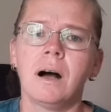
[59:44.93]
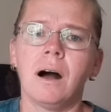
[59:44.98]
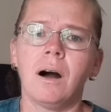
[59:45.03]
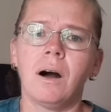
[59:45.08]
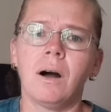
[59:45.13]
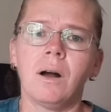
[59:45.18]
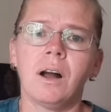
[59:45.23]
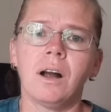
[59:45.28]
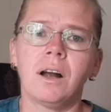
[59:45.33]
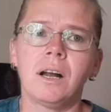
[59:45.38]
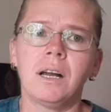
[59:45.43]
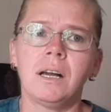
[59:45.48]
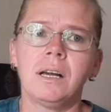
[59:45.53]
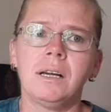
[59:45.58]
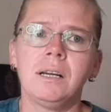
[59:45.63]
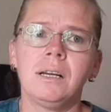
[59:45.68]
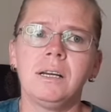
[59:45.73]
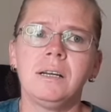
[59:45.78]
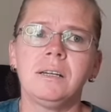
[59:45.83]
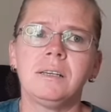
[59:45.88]

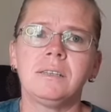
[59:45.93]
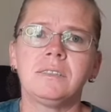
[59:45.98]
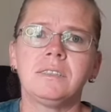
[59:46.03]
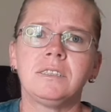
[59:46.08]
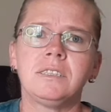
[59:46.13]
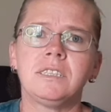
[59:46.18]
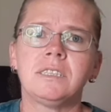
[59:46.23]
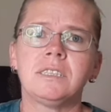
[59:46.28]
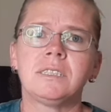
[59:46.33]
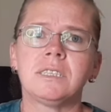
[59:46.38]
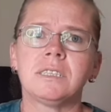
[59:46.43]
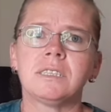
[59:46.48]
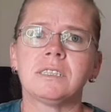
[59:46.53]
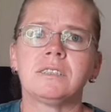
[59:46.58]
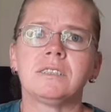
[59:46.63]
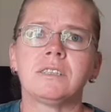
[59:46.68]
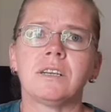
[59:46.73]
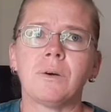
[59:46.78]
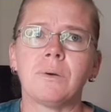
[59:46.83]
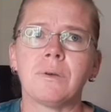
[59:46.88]
I
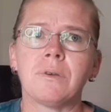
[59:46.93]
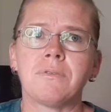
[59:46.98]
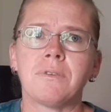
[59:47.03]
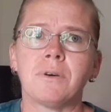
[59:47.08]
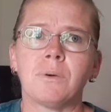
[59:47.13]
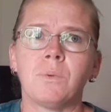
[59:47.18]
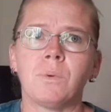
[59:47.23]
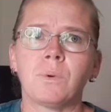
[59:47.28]
didn't know if I